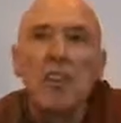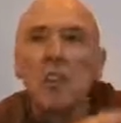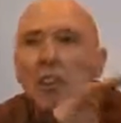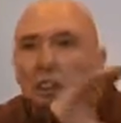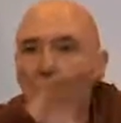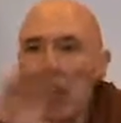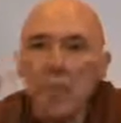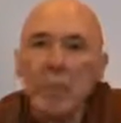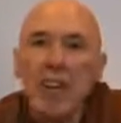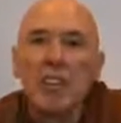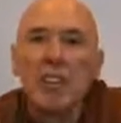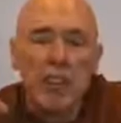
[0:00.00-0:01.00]
The third
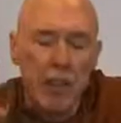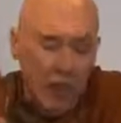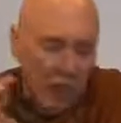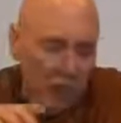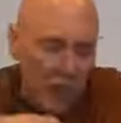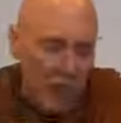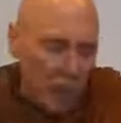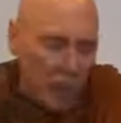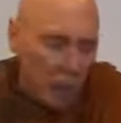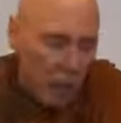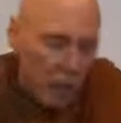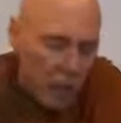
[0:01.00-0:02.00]
major division,
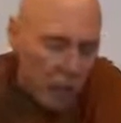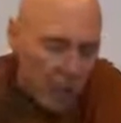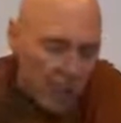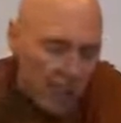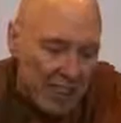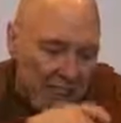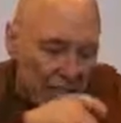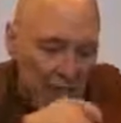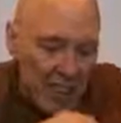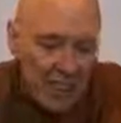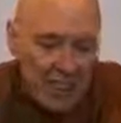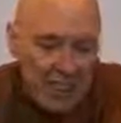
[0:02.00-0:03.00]
which is
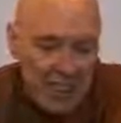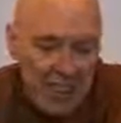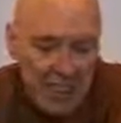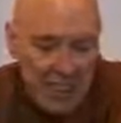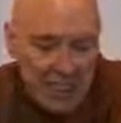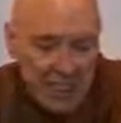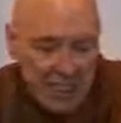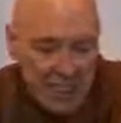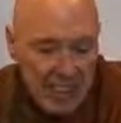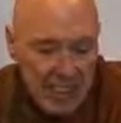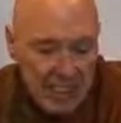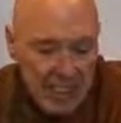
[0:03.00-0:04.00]
section 6.